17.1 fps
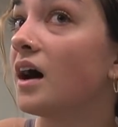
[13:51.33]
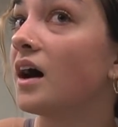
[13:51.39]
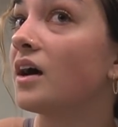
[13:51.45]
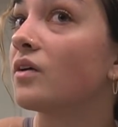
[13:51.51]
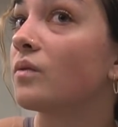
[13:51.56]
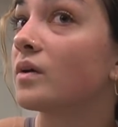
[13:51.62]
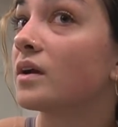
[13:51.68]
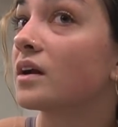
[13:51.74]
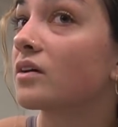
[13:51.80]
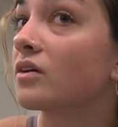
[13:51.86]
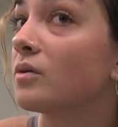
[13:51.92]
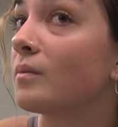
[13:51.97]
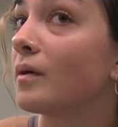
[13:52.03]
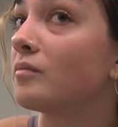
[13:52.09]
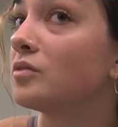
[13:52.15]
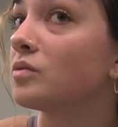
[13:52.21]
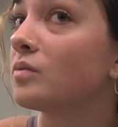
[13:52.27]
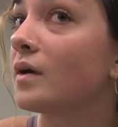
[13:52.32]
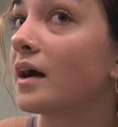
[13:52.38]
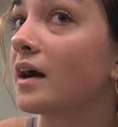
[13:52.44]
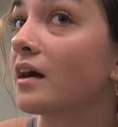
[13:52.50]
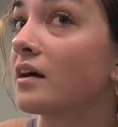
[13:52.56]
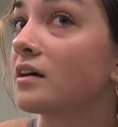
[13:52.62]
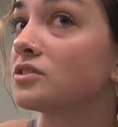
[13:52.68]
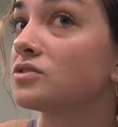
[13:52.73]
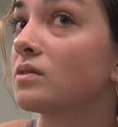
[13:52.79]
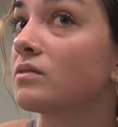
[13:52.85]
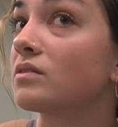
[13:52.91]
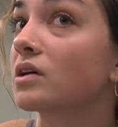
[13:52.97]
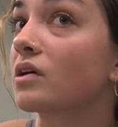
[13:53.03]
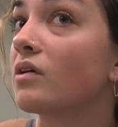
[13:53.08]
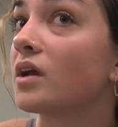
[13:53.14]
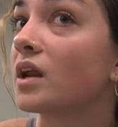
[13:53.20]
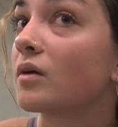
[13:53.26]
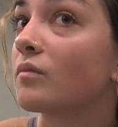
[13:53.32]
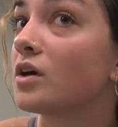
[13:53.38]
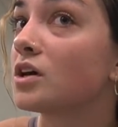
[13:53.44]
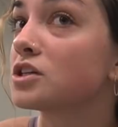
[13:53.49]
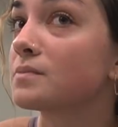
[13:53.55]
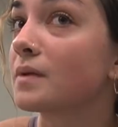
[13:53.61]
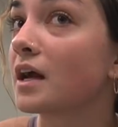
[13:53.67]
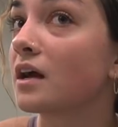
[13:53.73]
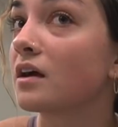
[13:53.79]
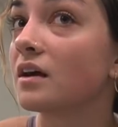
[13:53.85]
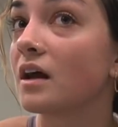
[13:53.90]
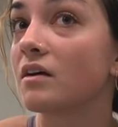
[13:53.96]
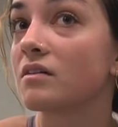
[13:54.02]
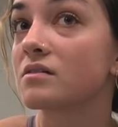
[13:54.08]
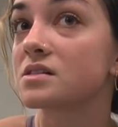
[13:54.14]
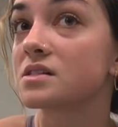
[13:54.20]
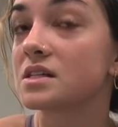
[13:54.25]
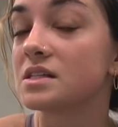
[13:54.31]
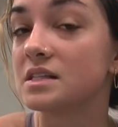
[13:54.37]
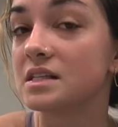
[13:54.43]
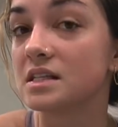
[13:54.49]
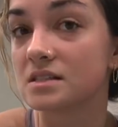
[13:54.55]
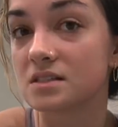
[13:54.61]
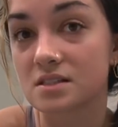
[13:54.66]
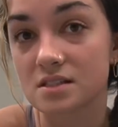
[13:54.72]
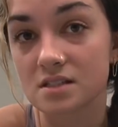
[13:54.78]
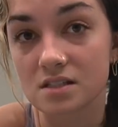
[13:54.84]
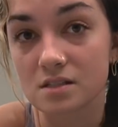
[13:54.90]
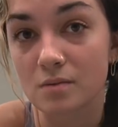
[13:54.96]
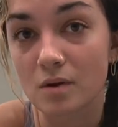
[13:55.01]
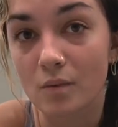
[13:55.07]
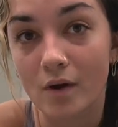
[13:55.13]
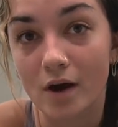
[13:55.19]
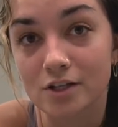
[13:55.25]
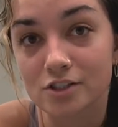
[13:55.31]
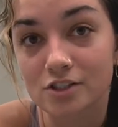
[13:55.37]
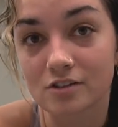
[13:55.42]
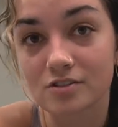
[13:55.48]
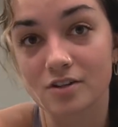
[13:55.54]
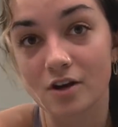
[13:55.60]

I don't wanna go to bed with wet hair, so I wanna go ahead and wash my hair now because it needs to be washed.